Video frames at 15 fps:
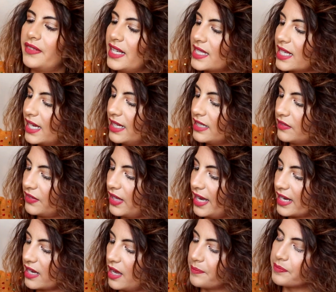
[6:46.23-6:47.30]
These are kind of
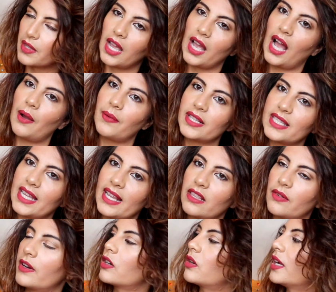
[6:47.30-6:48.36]
like, I would say they're a